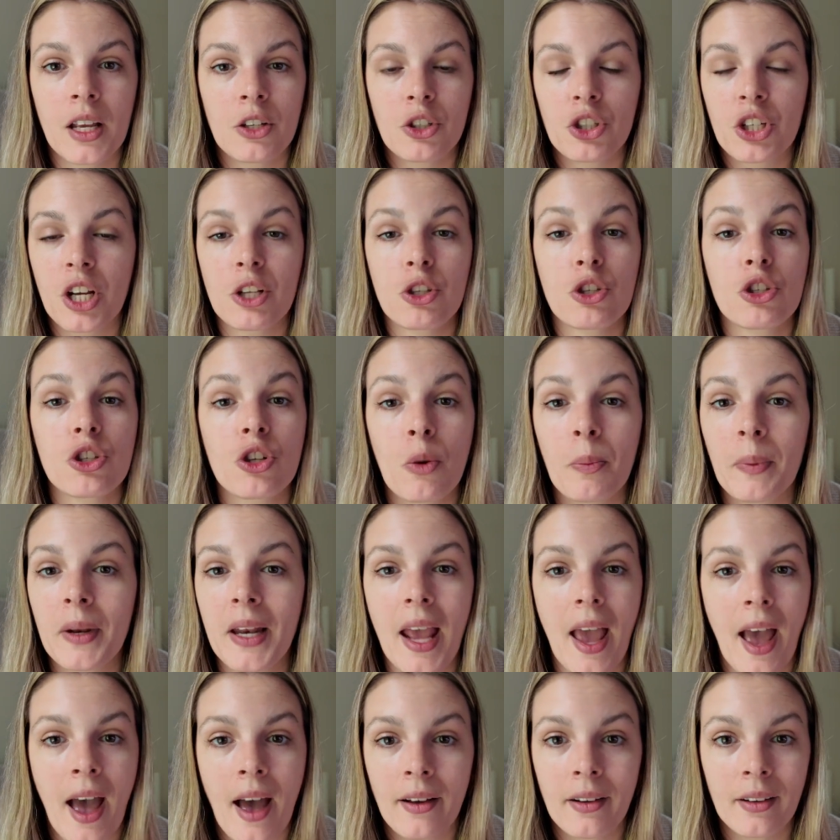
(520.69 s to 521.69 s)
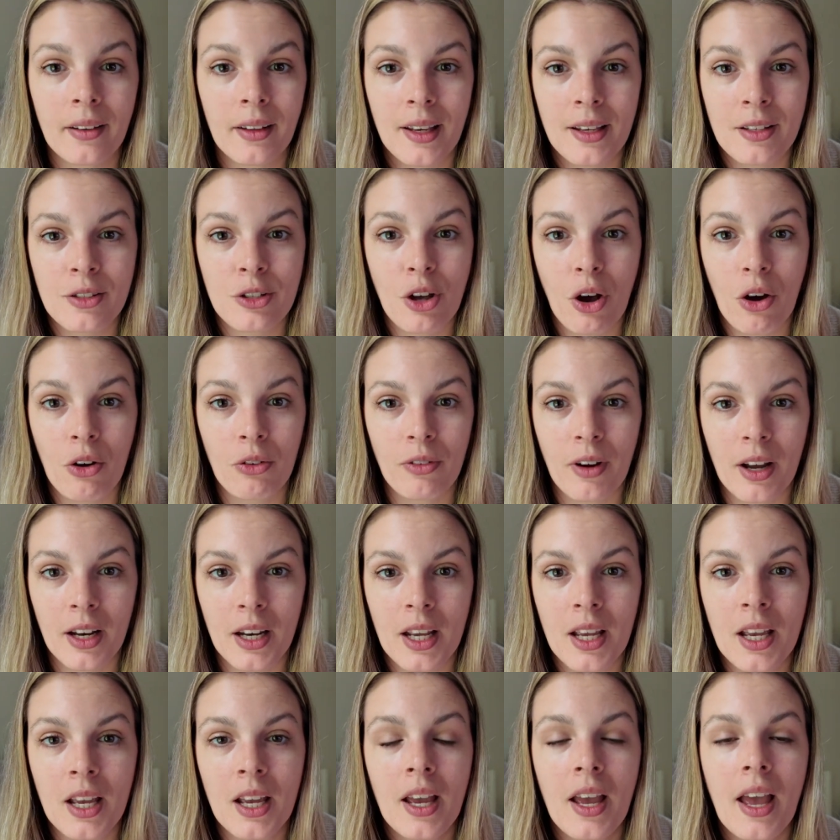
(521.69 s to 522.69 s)
had so many accolades
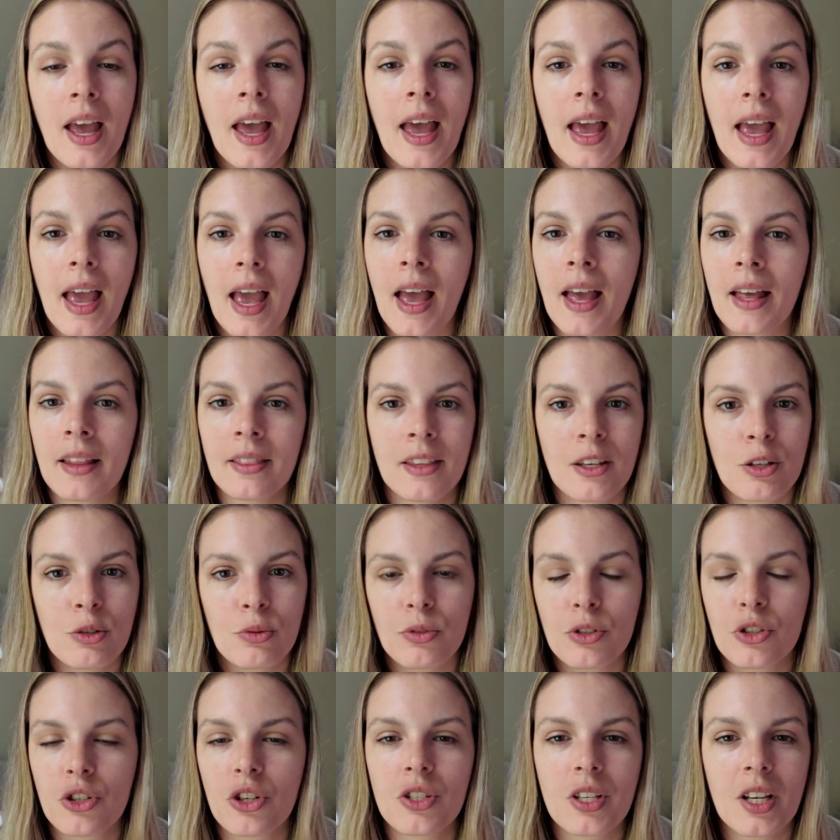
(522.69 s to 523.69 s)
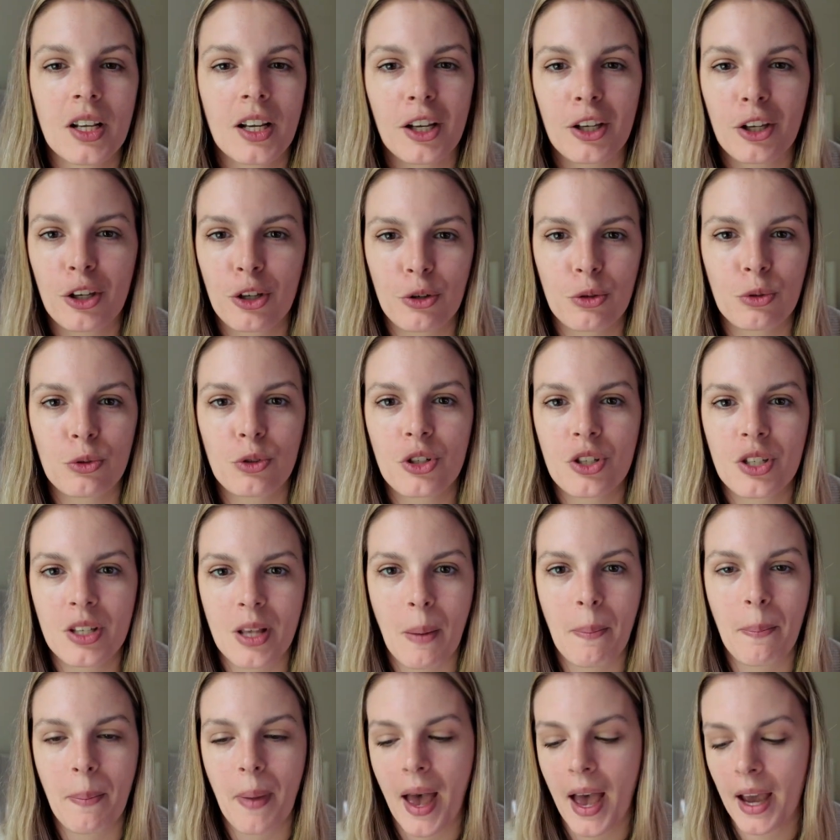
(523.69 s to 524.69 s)
already, and this was just like a huge
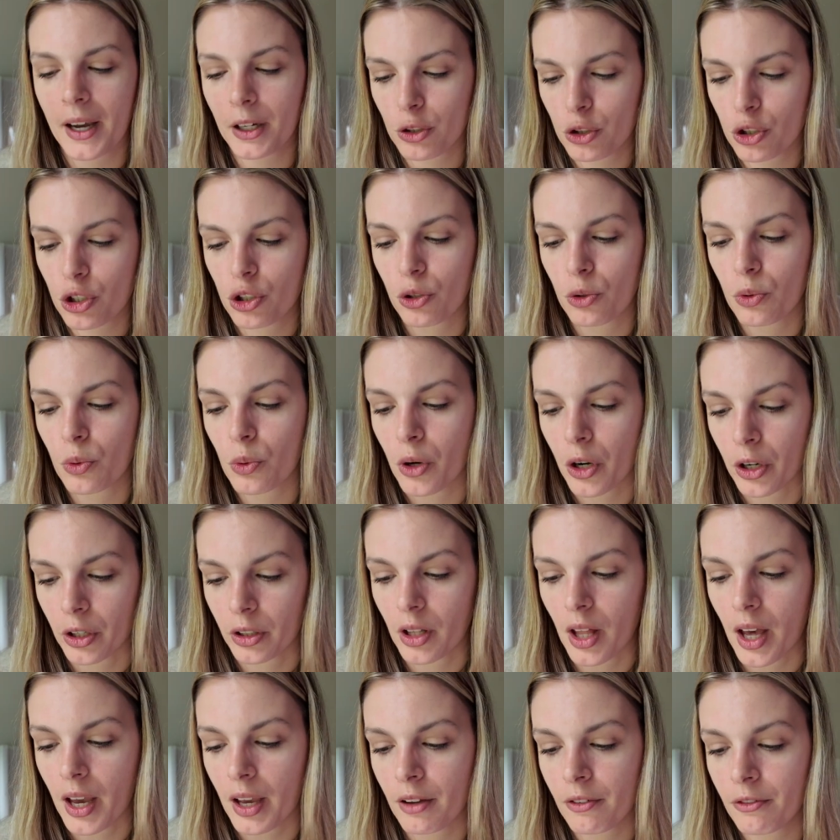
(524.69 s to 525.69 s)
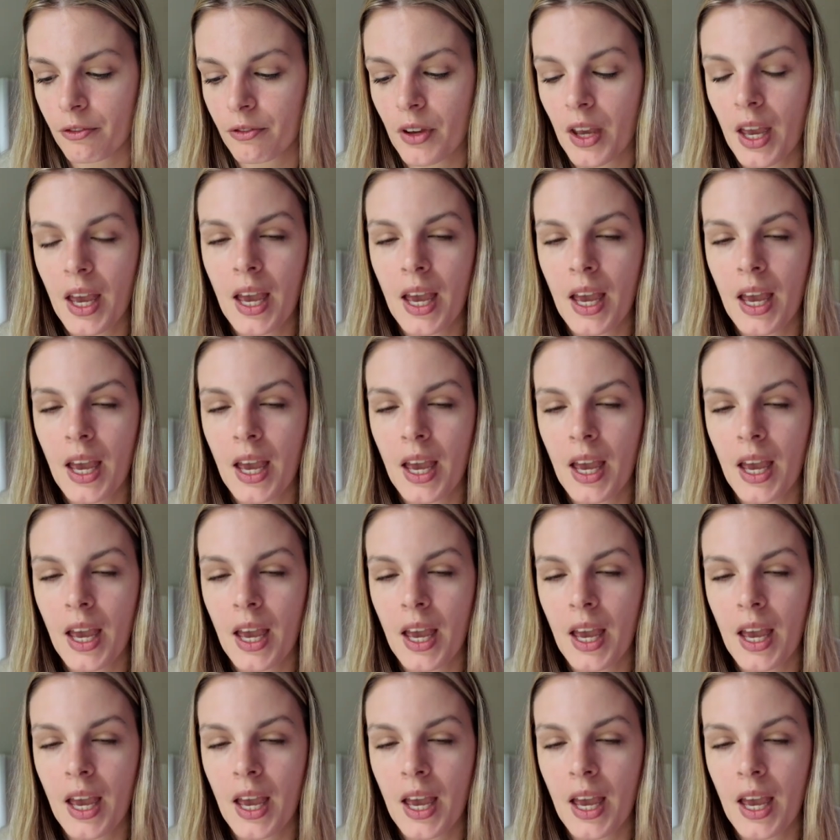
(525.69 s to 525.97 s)
setback to her life.